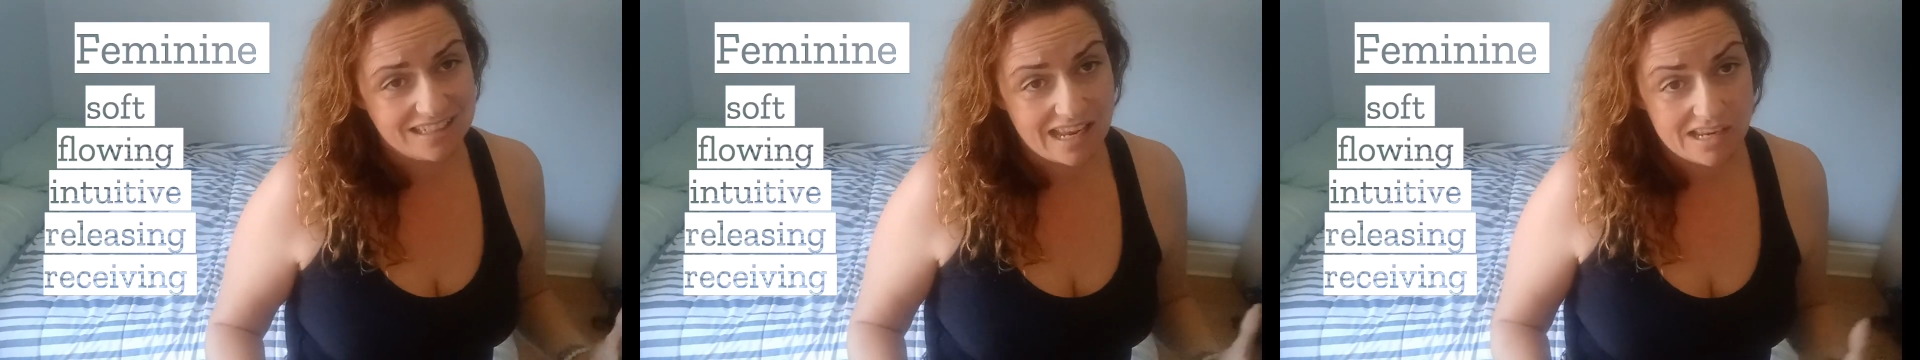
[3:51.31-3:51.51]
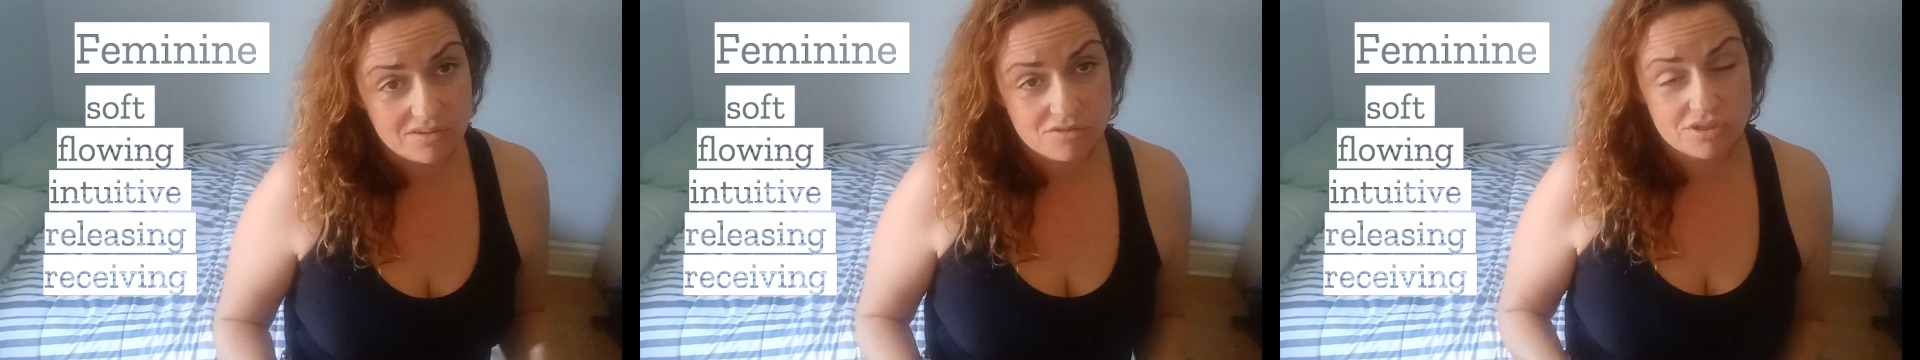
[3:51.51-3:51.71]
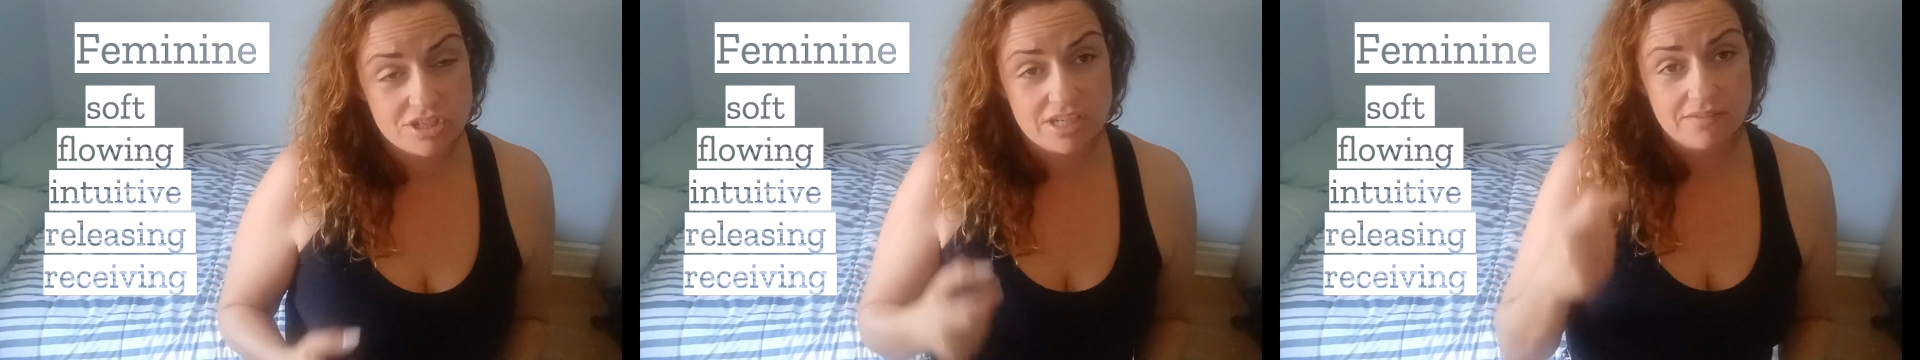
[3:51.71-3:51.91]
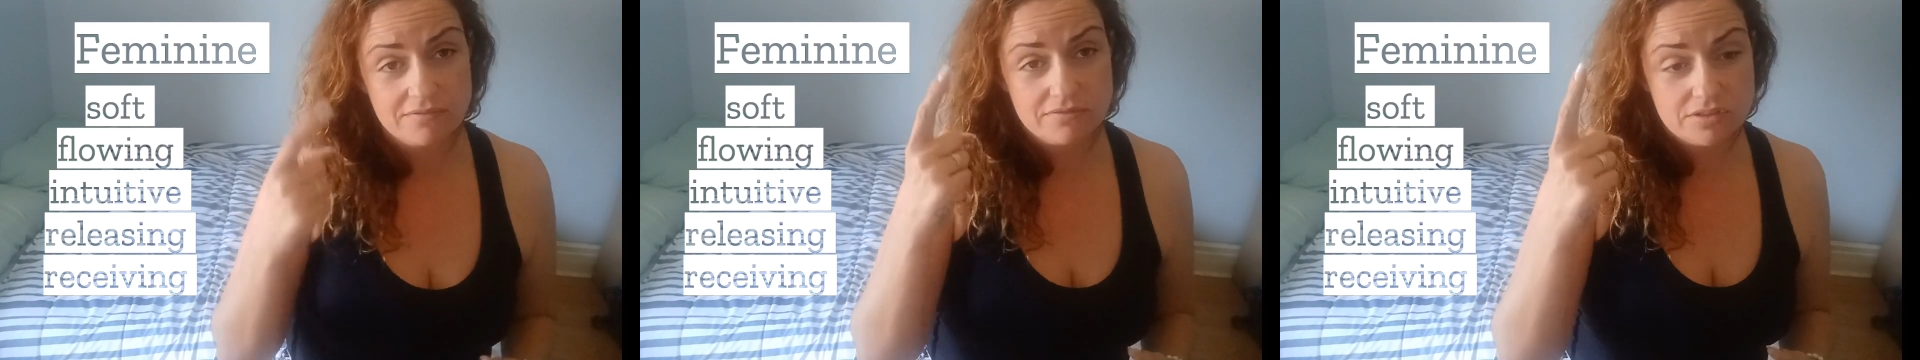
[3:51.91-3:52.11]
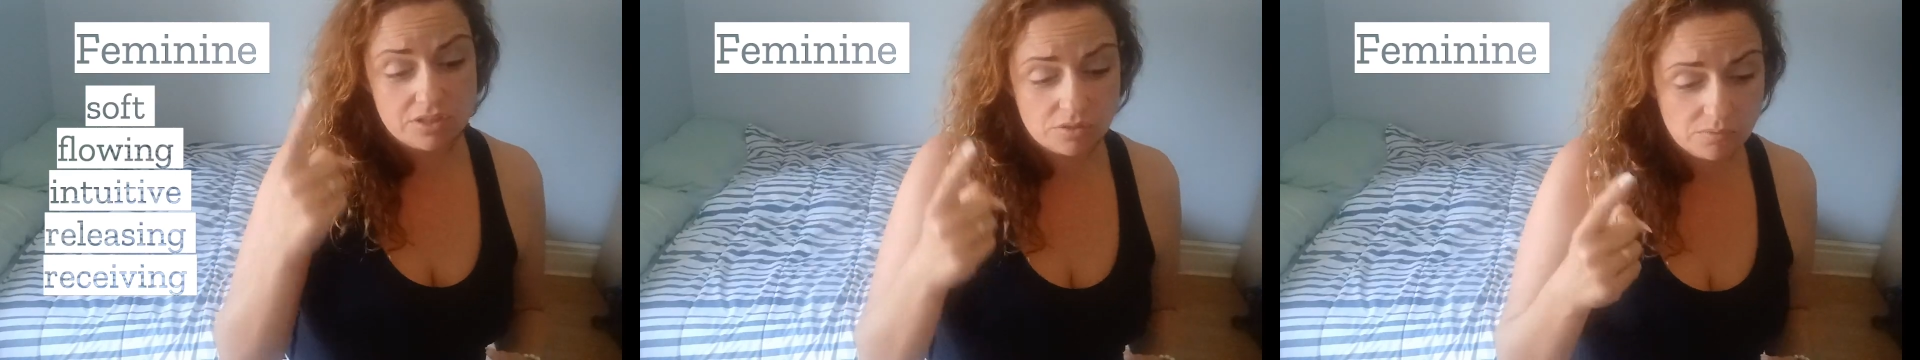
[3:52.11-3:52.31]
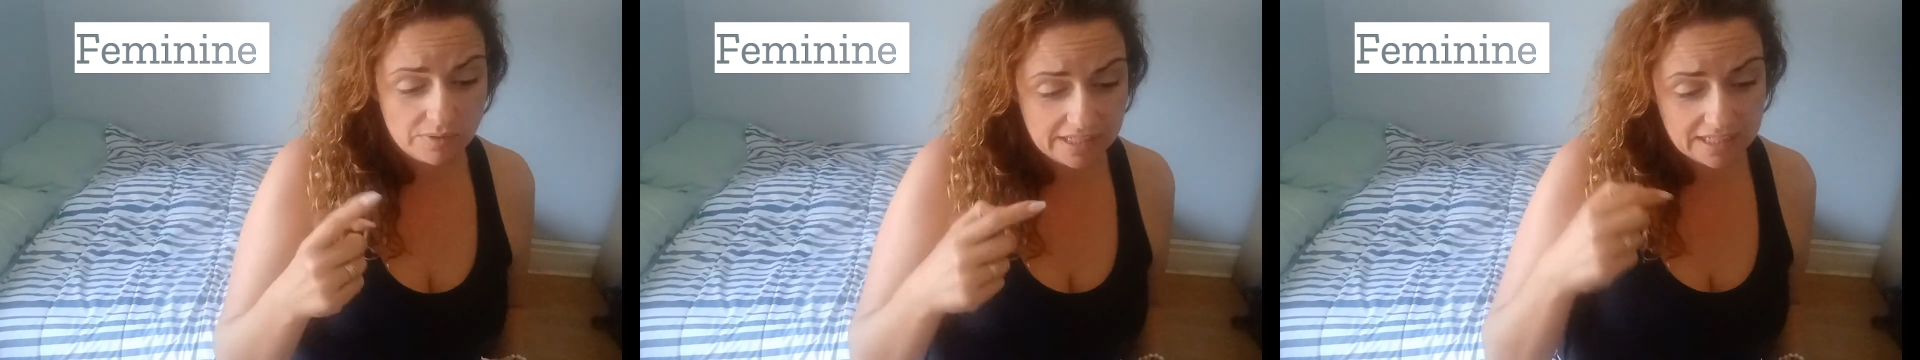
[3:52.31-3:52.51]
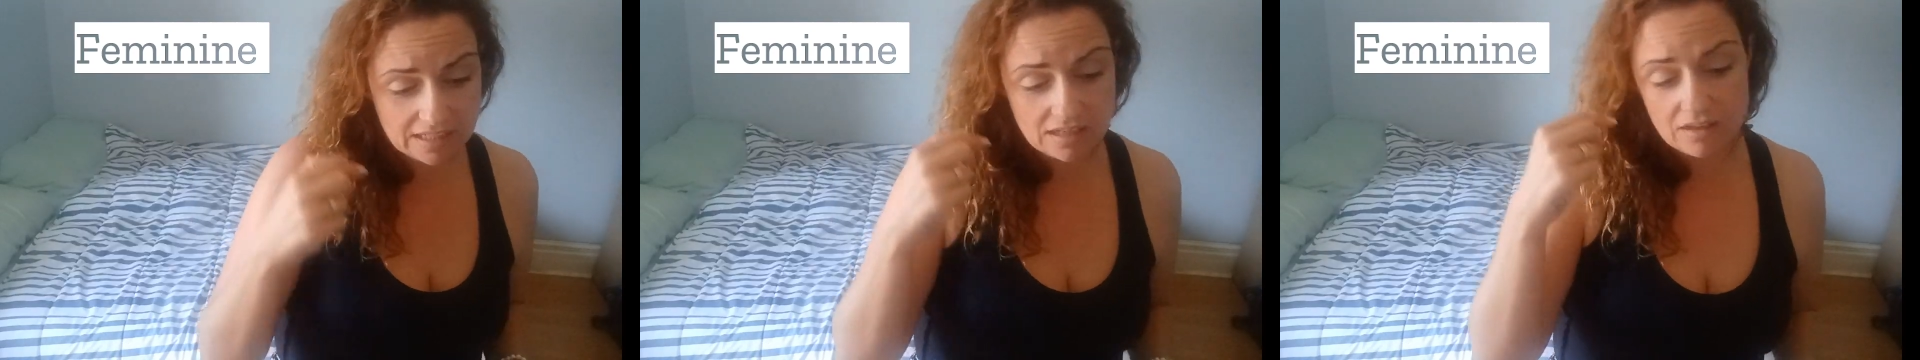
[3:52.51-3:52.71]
energy of doing,